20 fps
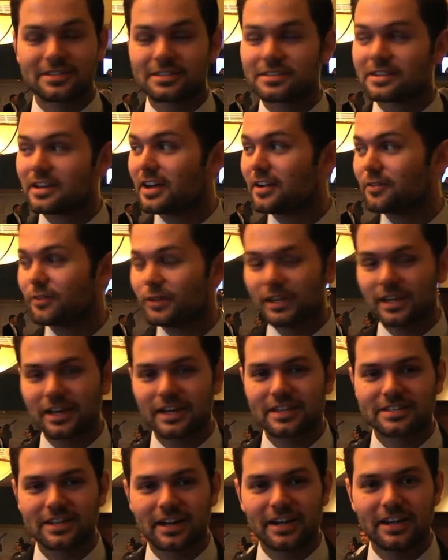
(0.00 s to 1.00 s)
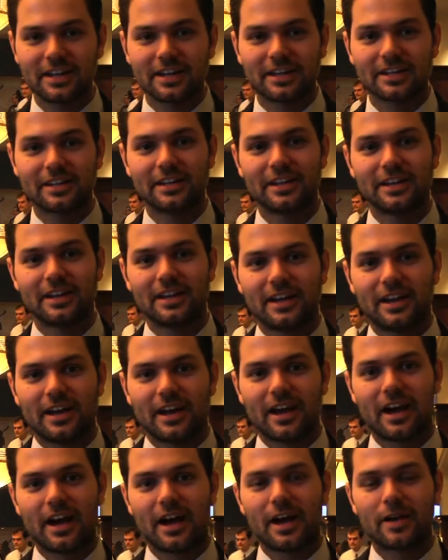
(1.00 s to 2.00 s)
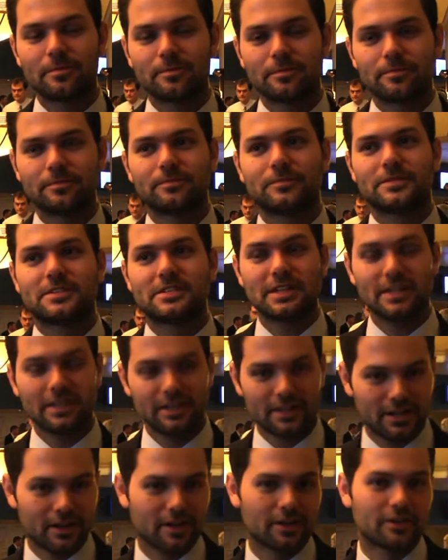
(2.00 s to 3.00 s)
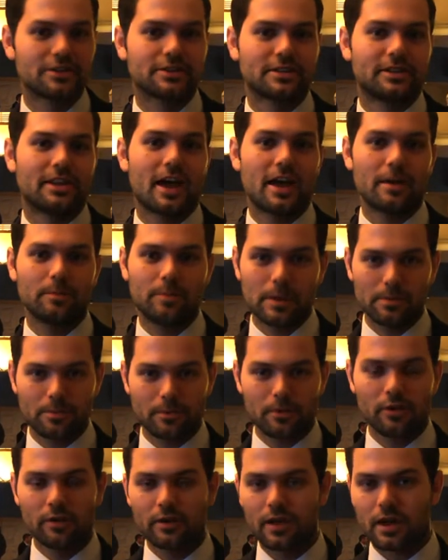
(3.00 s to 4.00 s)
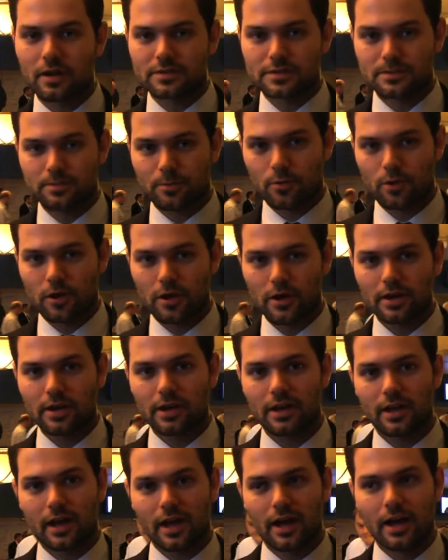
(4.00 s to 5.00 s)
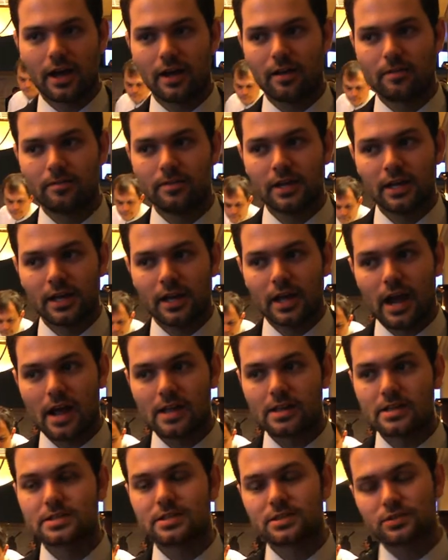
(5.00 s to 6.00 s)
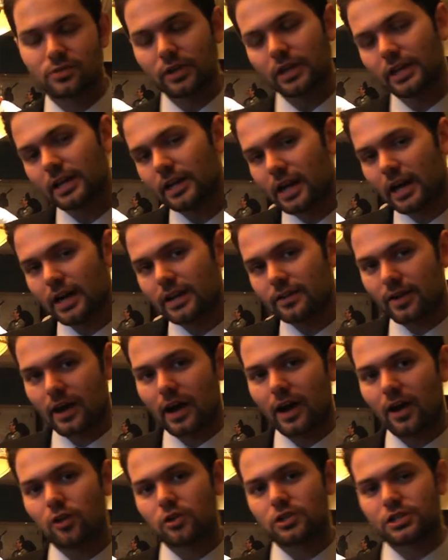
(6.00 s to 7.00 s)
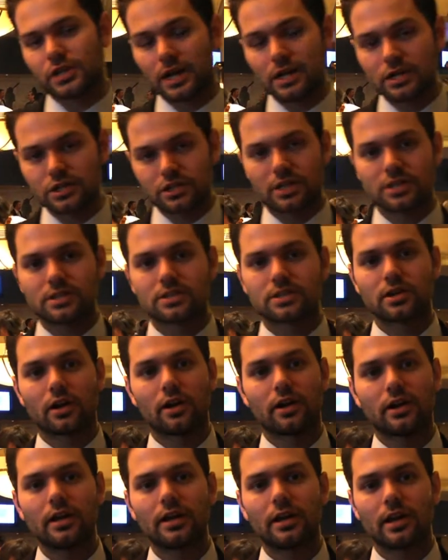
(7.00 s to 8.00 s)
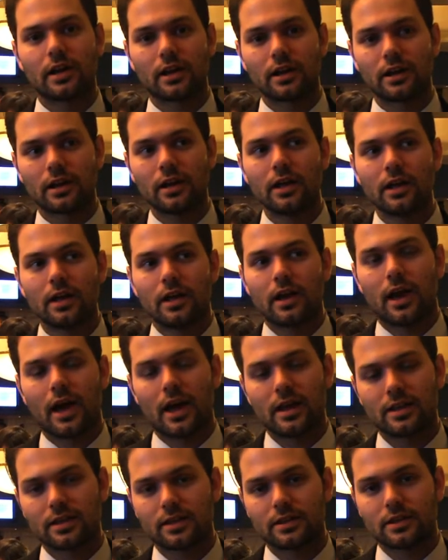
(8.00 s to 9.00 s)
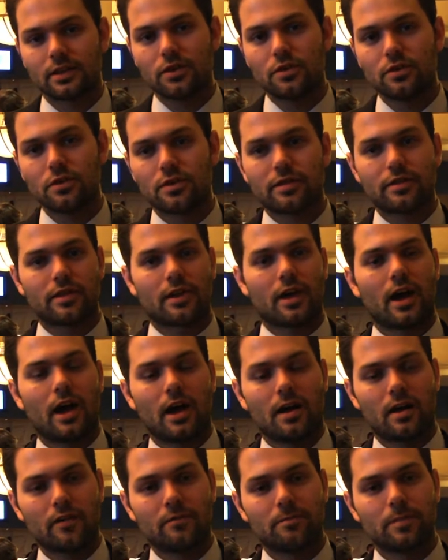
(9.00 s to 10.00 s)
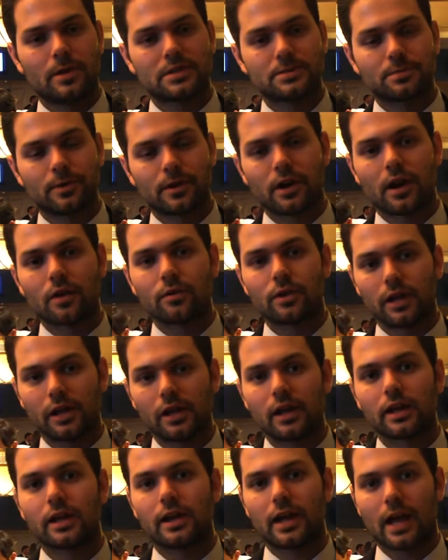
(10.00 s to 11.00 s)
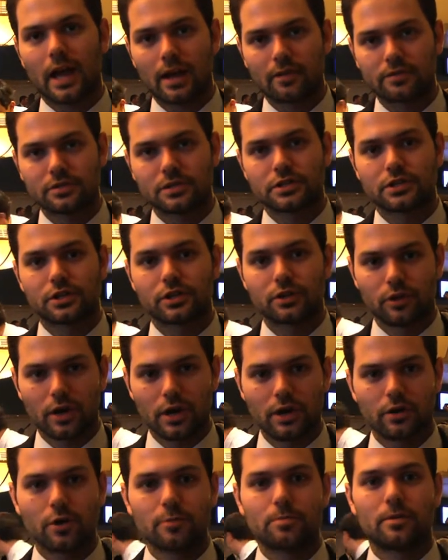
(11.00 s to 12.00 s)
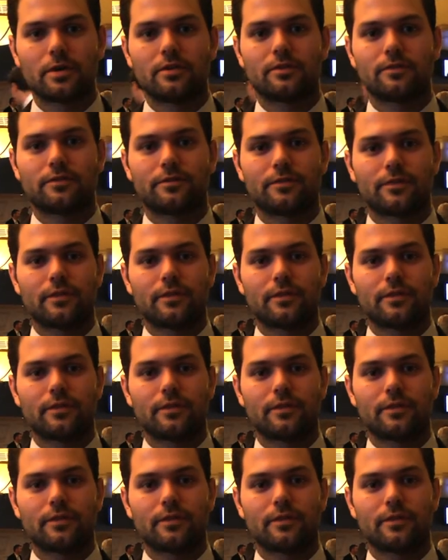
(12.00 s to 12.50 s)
is a really exciting scene here. There's a lot of people, a lot of support, and this is really kind of how change gets started. And I think the youth of Pittsburgh are really lucky to have such a great group of